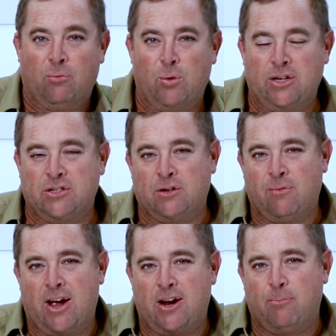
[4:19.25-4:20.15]
And when you're
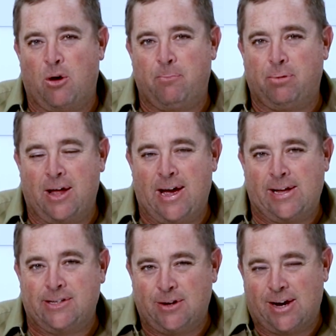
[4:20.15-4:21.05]
surrounded by
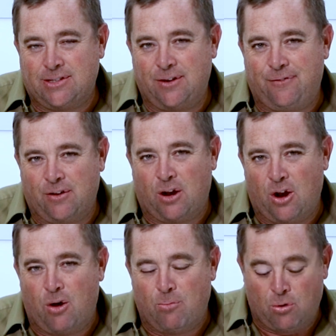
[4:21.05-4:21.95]
plants, you actually feel a
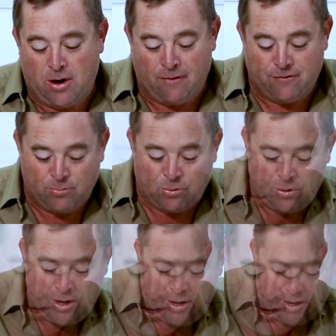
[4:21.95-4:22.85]
lot more comfortable.
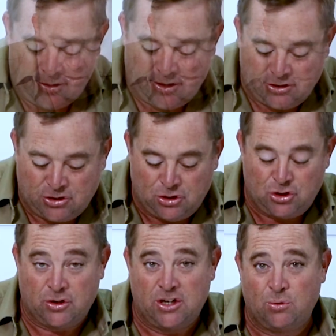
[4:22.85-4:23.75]
And these 2
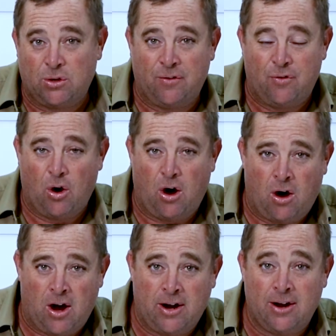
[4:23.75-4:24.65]
trees will give you
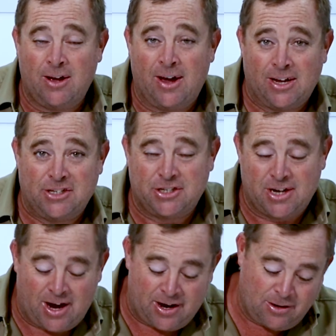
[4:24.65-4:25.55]
height and
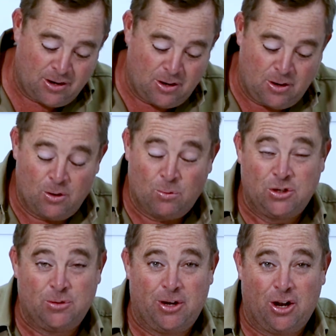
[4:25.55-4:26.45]
shade,
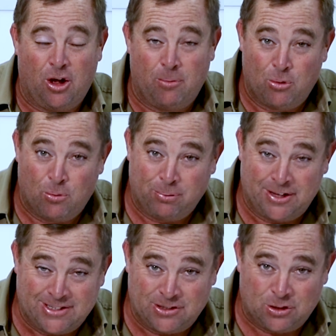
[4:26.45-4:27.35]
which will be a lot more
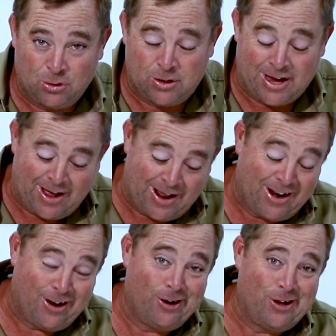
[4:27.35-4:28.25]
pleasant to look at
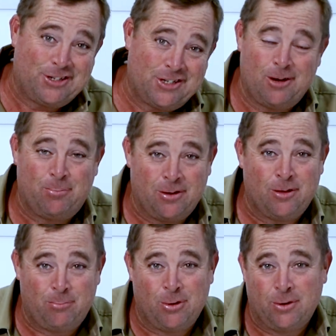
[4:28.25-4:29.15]
and a lot cheaper
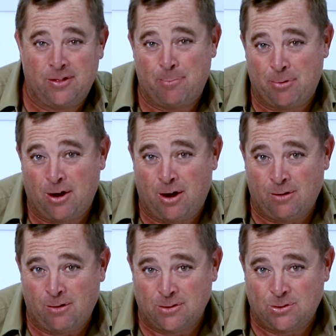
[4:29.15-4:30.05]
than building that
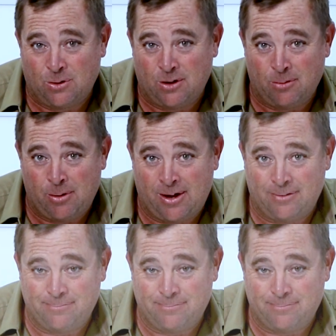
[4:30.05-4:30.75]
pergola I was talking about.